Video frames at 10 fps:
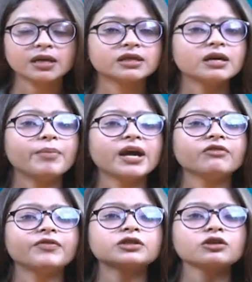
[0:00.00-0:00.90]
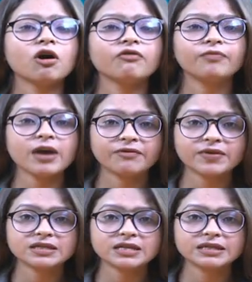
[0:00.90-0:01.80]
The benefits of
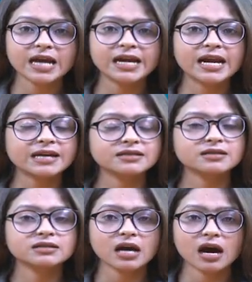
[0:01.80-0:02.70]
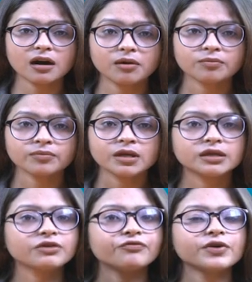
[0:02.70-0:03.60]
FSSAI license are,
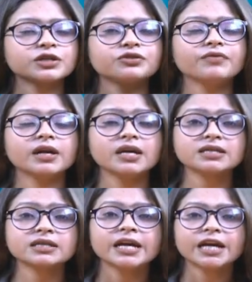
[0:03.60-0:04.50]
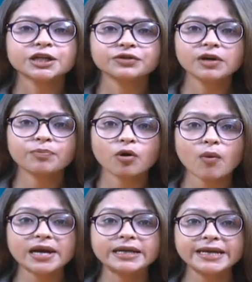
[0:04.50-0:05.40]
the first one is it will
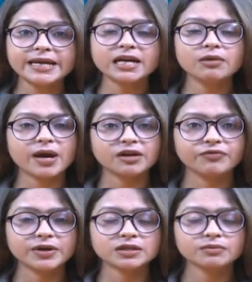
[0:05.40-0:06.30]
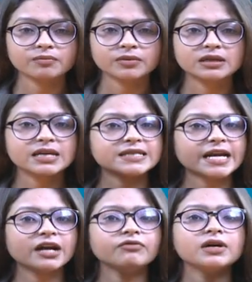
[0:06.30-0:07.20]
provide legal benefits. The
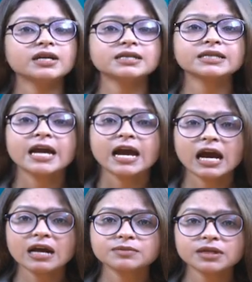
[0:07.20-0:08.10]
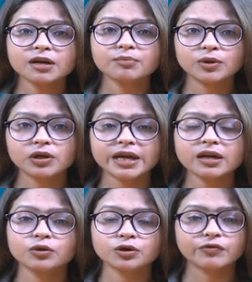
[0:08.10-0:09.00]
second one is helps in
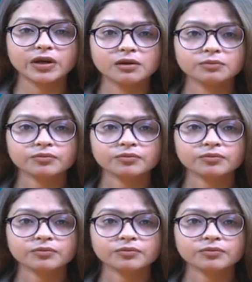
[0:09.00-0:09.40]
building goodwill.